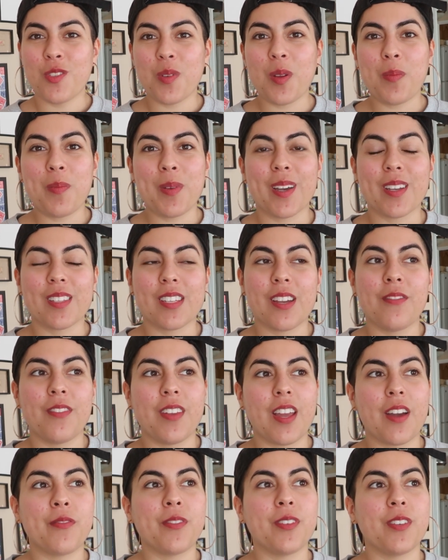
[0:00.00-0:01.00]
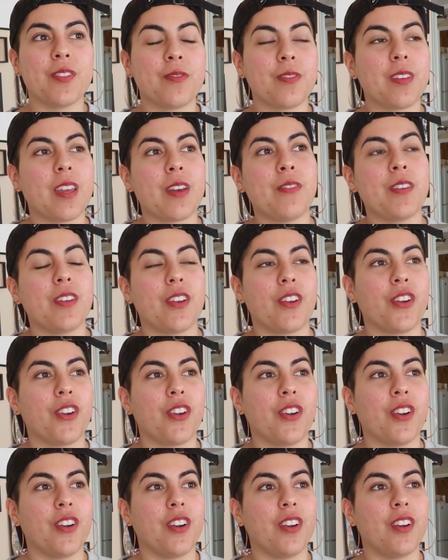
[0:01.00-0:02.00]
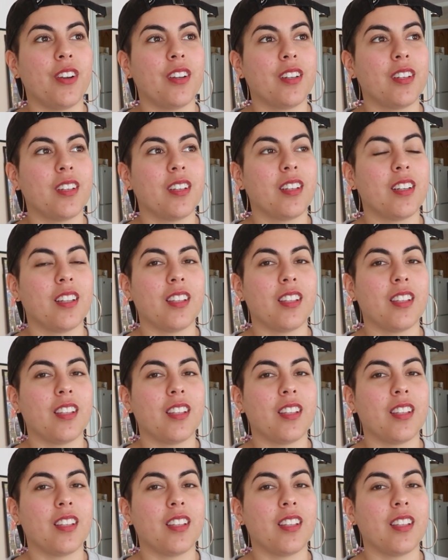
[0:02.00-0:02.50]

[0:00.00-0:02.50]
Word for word: to it because I've never given her